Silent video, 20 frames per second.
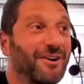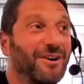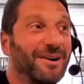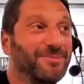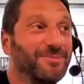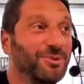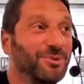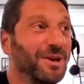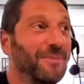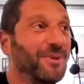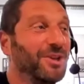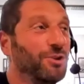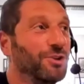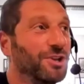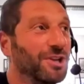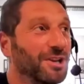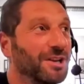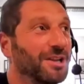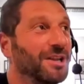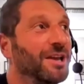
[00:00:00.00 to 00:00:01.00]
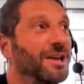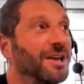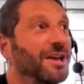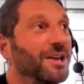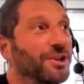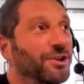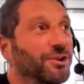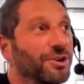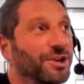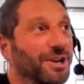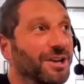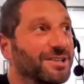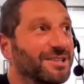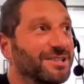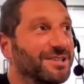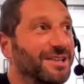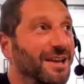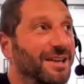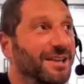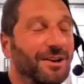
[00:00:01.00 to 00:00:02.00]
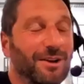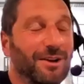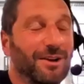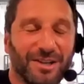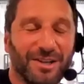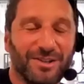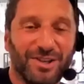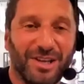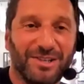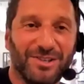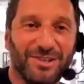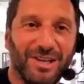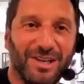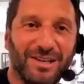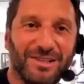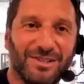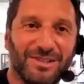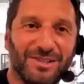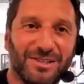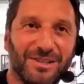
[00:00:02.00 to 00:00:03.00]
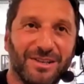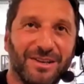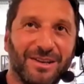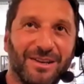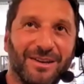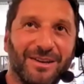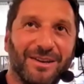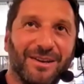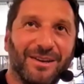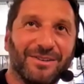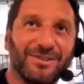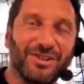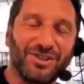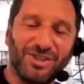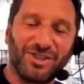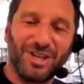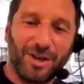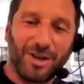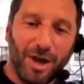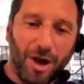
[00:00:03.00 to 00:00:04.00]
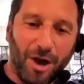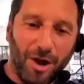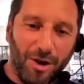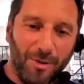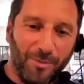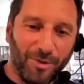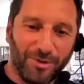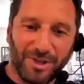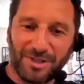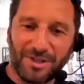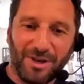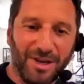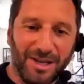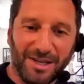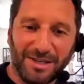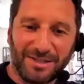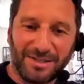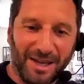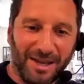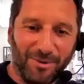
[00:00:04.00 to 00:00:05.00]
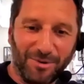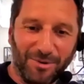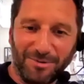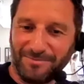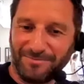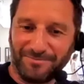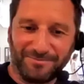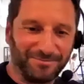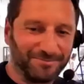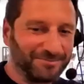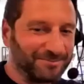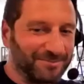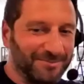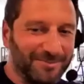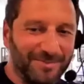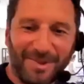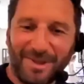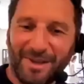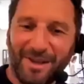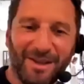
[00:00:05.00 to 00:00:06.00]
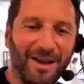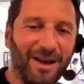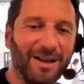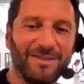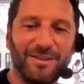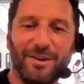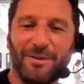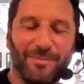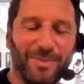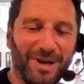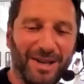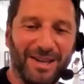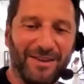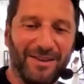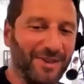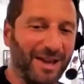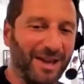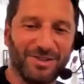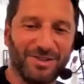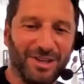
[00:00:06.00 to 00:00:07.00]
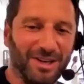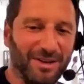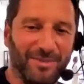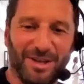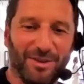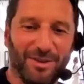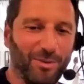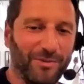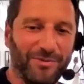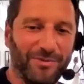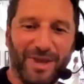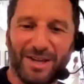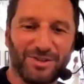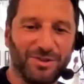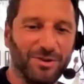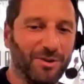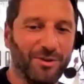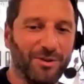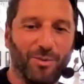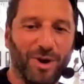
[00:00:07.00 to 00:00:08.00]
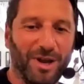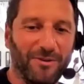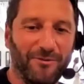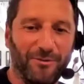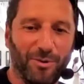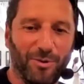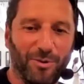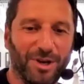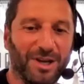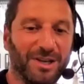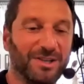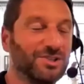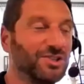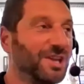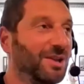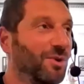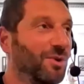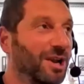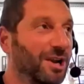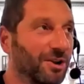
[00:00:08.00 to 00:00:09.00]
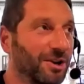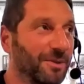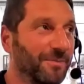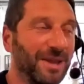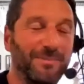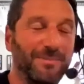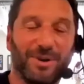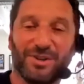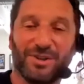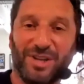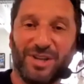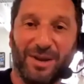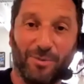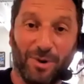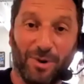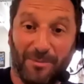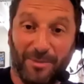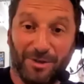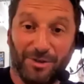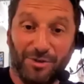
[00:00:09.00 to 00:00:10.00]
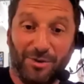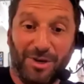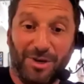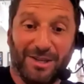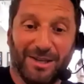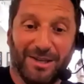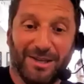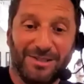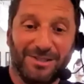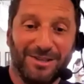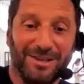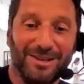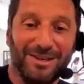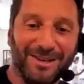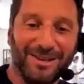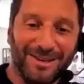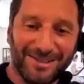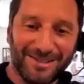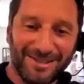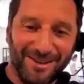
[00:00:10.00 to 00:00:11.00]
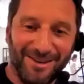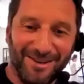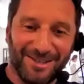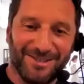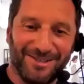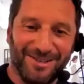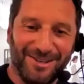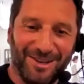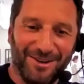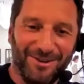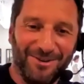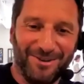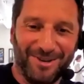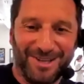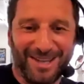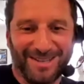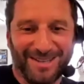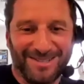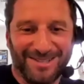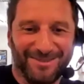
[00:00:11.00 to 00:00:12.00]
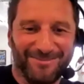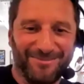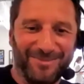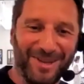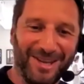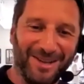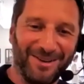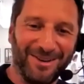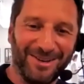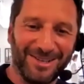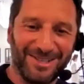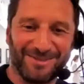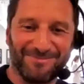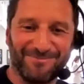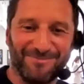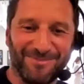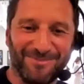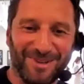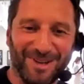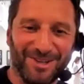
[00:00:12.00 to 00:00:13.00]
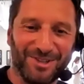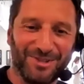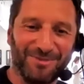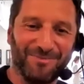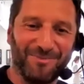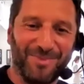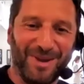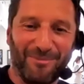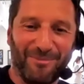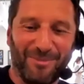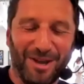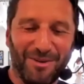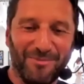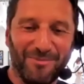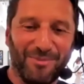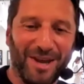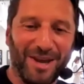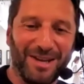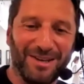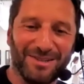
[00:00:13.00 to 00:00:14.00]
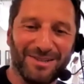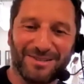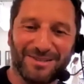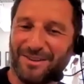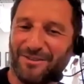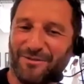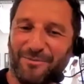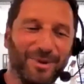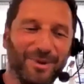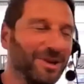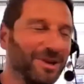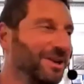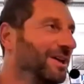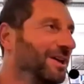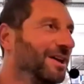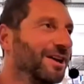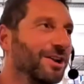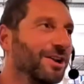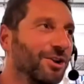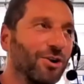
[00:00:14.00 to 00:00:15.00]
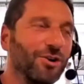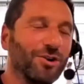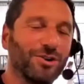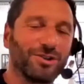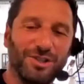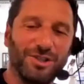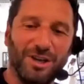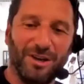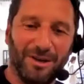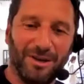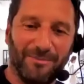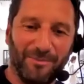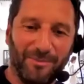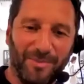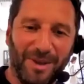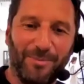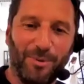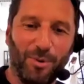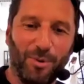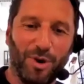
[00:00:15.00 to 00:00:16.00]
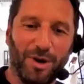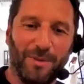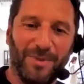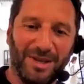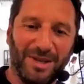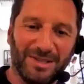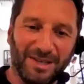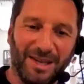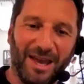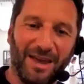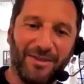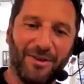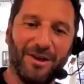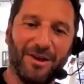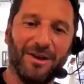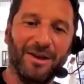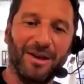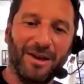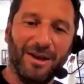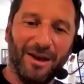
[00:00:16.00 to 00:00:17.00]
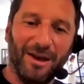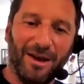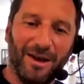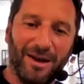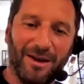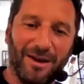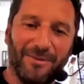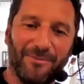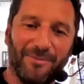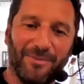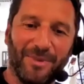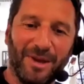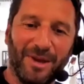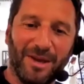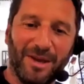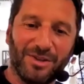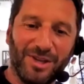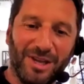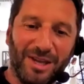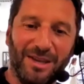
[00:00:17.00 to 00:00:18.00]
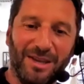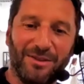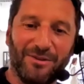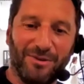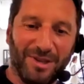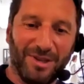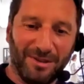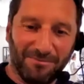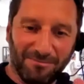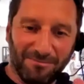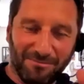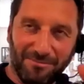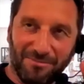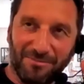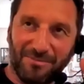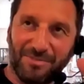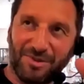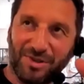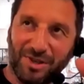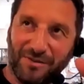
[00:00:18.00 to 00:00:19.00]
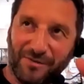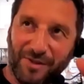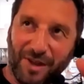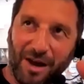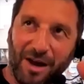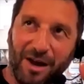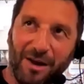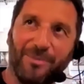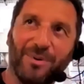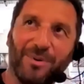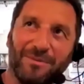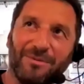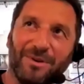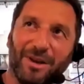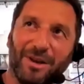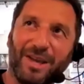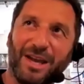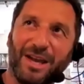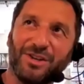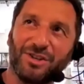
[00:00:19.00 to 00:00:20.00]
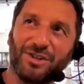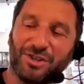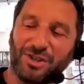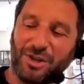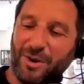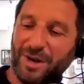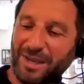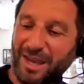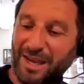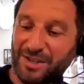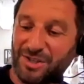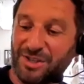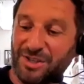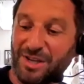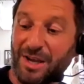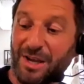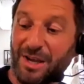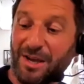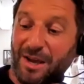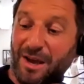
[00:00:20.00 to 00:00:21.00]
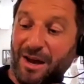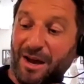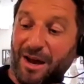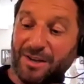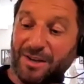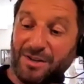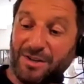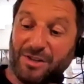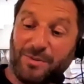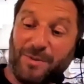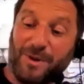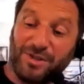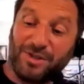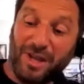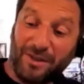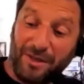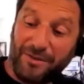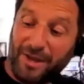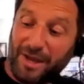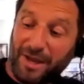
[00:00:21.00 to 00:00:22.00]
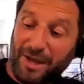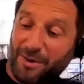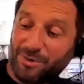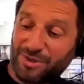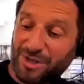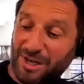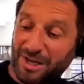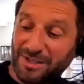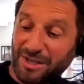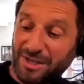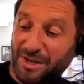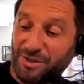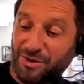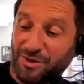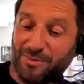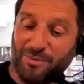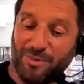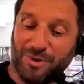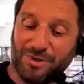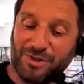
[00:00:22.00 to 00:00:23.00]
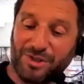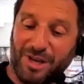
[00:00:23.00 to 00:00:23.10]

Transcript: to it. But you can understand, you know, it's to sit at home on the dining table. I don't believe that's going to be that's not the way forward. I can see why a lot of people are saying, well, I'm enjoying this. It's nice. It's, you know, I get to eat nice lunch and bake my own bread and stuff. But long term, people want to be together, either in sort of the hub location. So I guess, I suppose the other thing I was going to touch on was